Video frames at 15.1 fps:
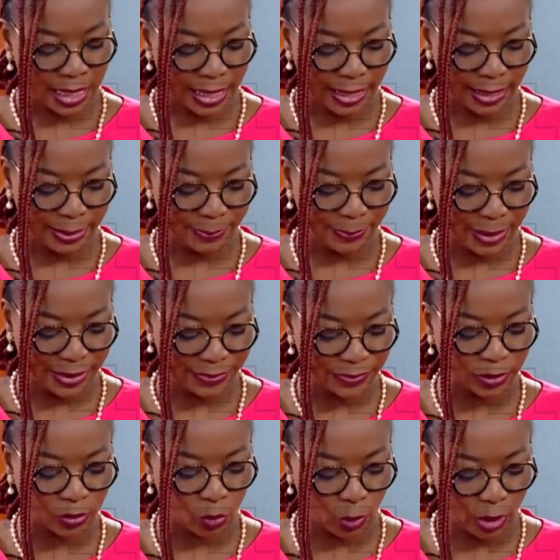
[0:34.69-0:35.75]

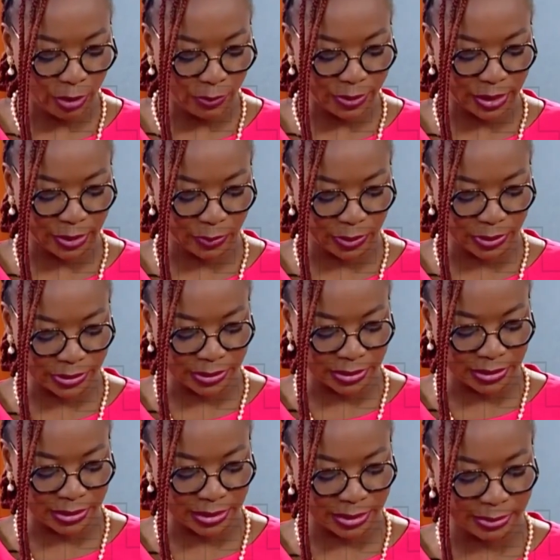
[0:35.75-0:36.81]
And the query was
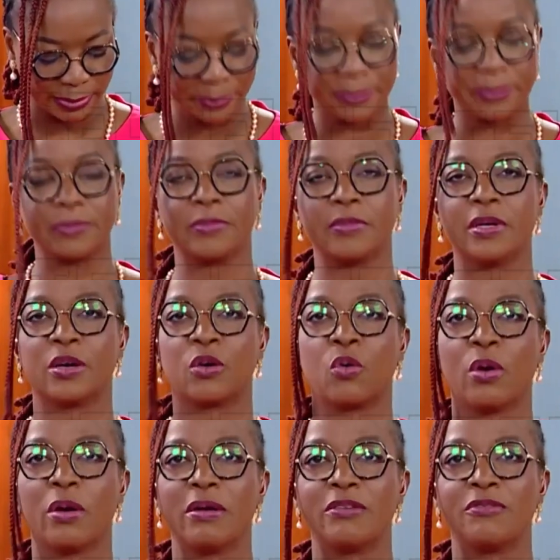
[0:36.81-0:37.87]
a
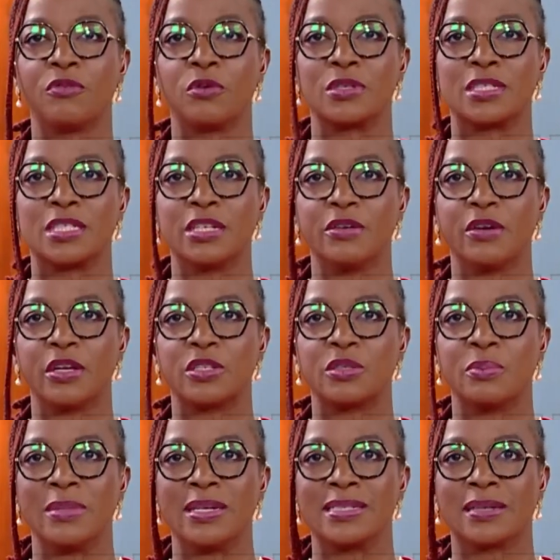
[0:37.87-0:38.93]
query for
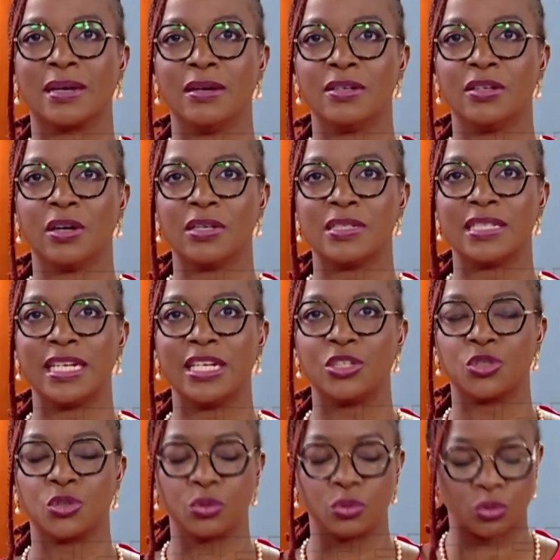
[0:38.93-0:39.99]
serious misconduct
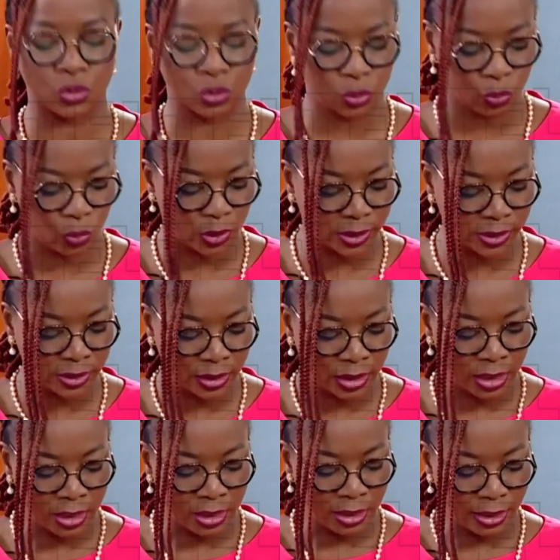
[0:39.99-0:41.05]
issued to one
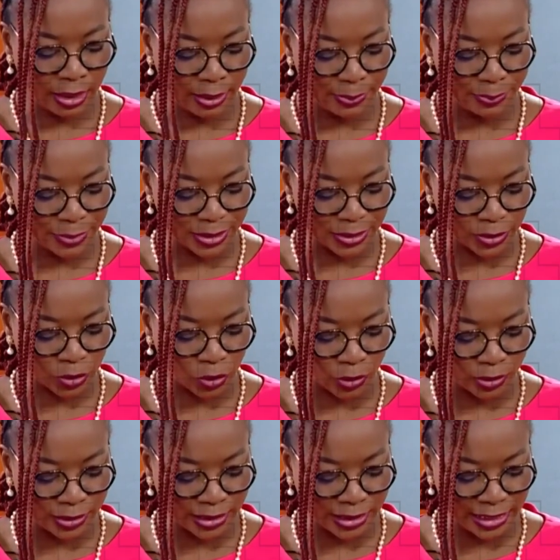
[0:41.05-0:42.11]
Miss
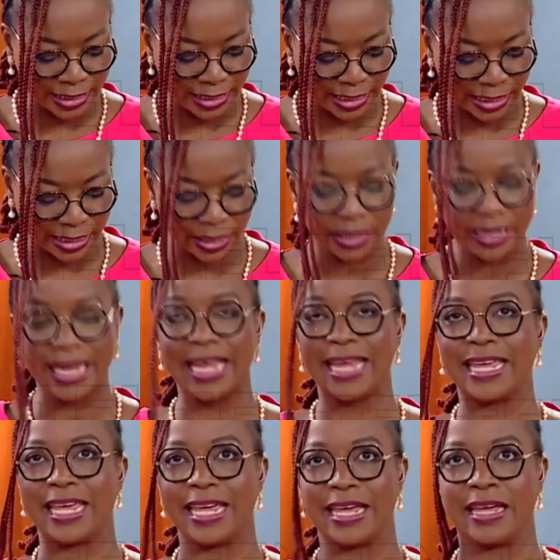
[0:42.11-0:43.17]
Cordelia
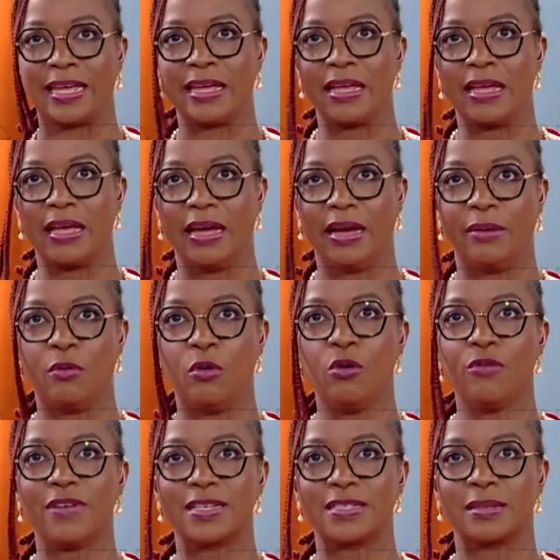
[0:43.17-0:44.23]
Eke
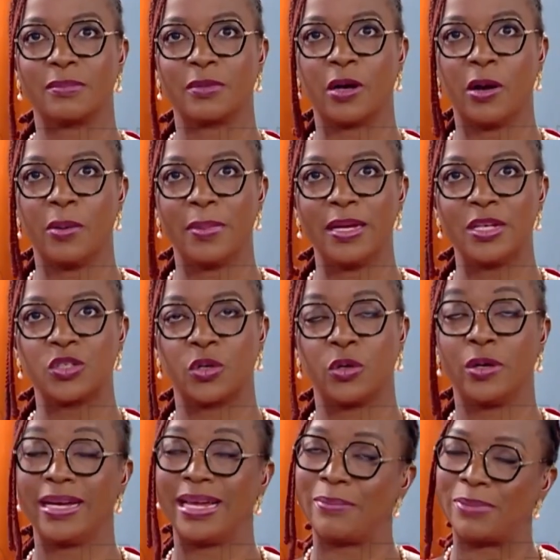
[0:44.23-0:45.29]
over some comments
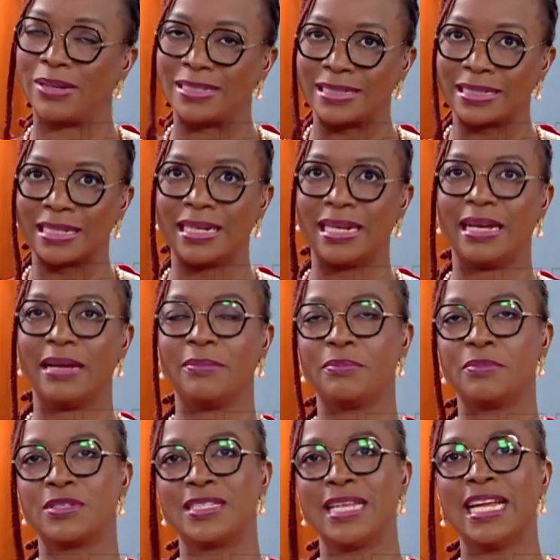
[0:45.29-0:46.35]
or a particular
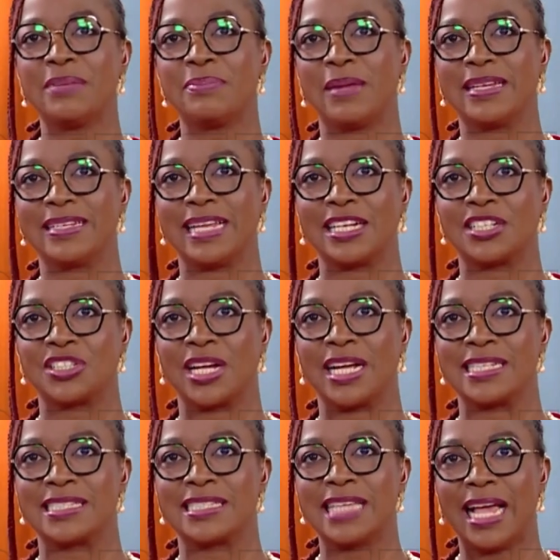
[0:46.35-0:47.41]
statement that she
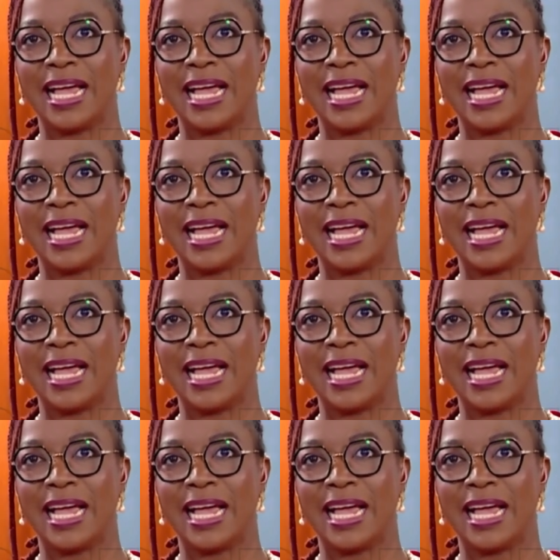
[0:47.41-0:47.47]
had